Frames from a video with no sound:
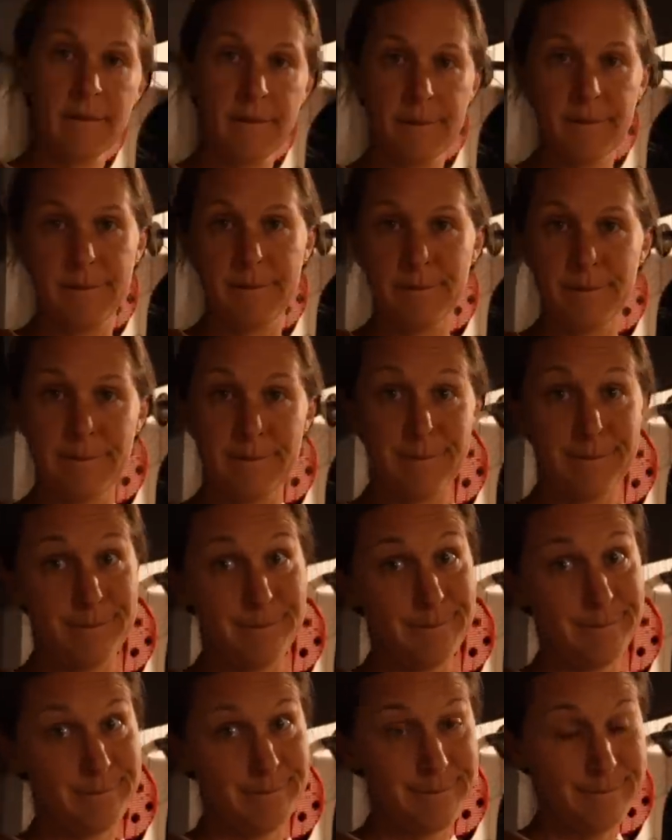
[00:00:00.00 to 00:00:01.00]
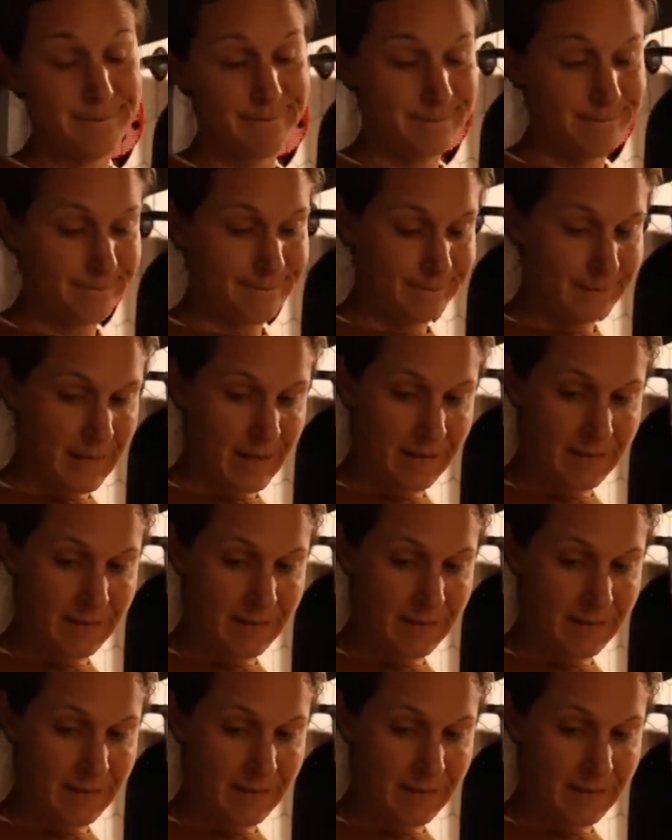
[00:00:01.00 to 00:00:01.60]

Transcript: Okay, let me see what I can do.